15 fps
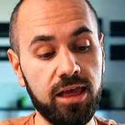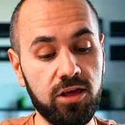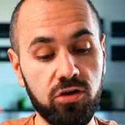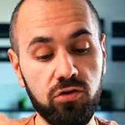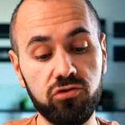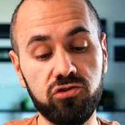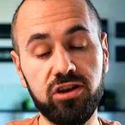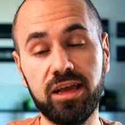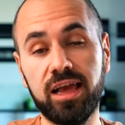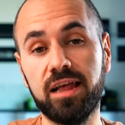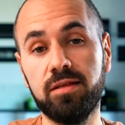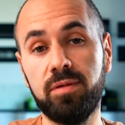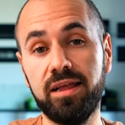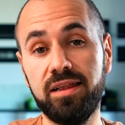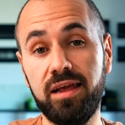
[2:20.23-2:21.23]
usually
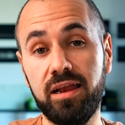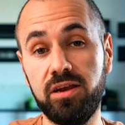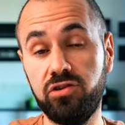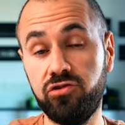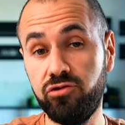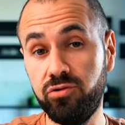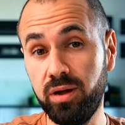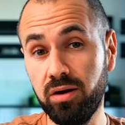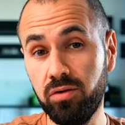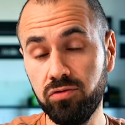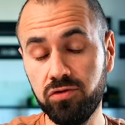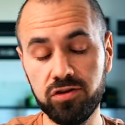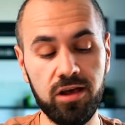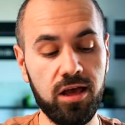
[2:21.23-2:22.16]
get my danitrios